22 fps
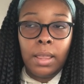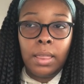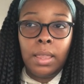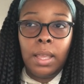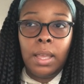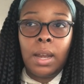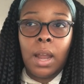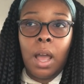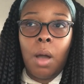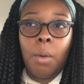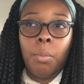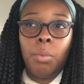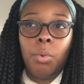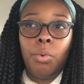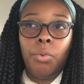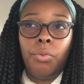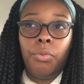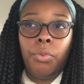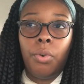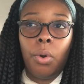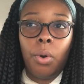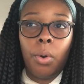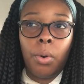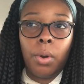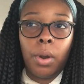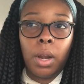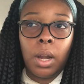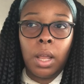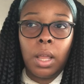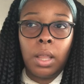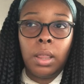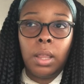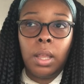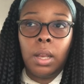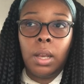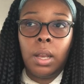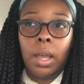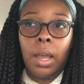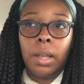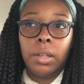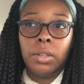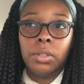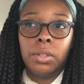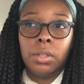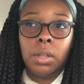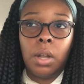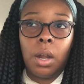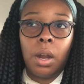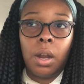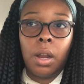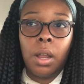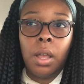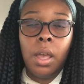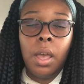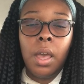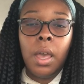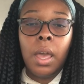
and then I'll move forward and then like start